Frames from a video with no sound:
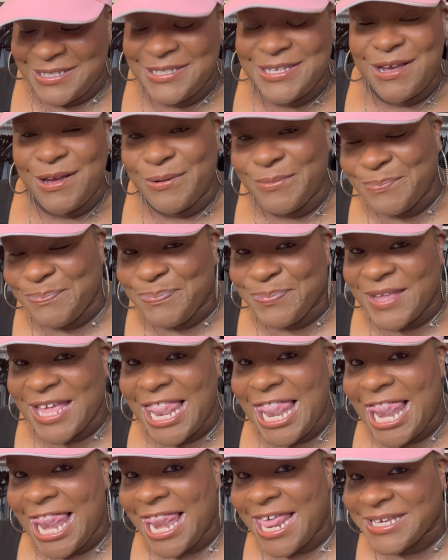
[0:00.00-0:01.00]
So
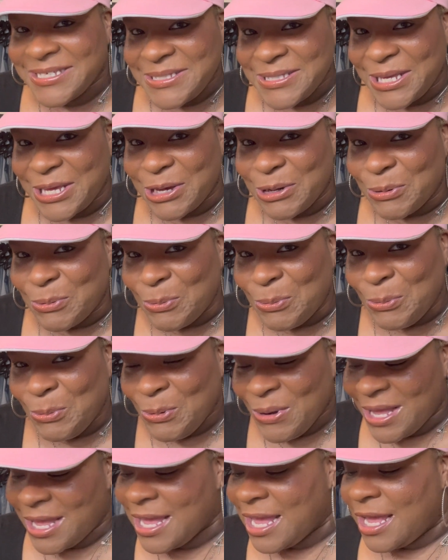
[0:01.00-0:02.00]
let's go.
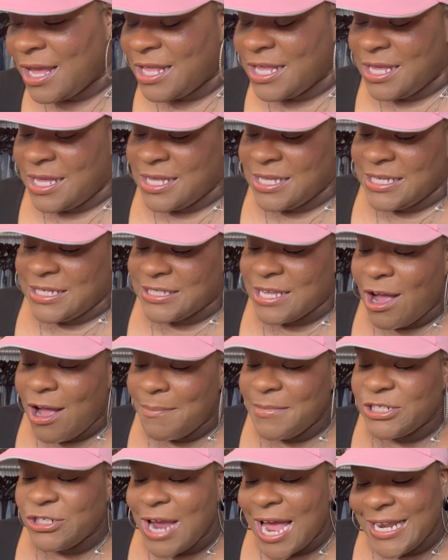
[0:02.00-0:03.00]
So I'm
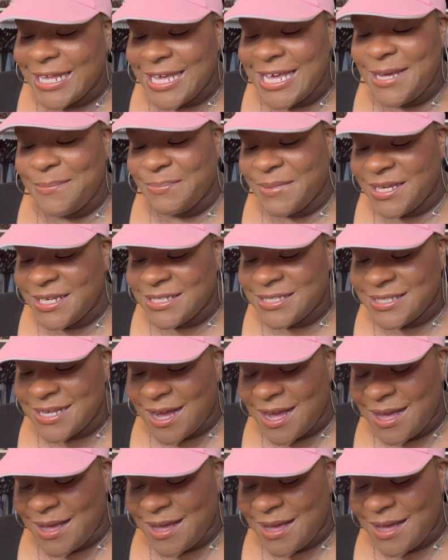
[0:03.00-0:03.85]
going to try to keep this